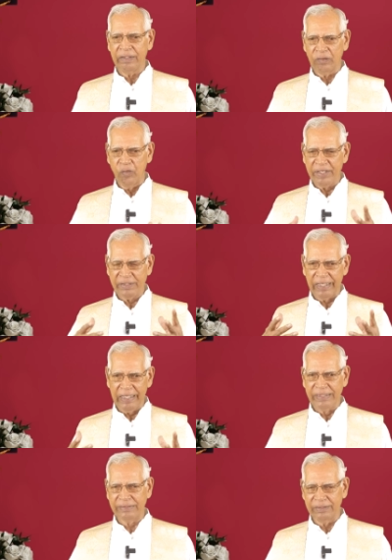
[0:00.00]
going the
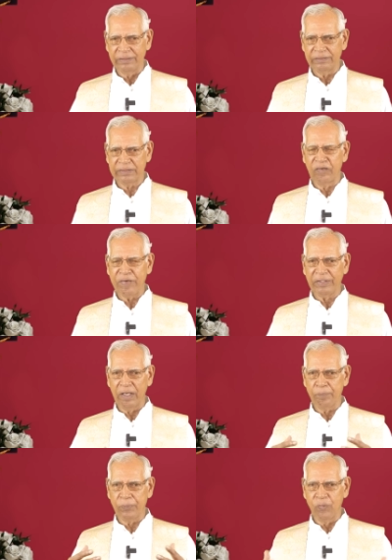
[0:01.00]
least, serving
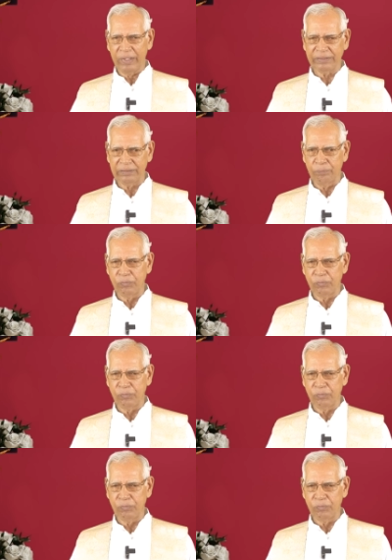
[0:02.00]
the poorest,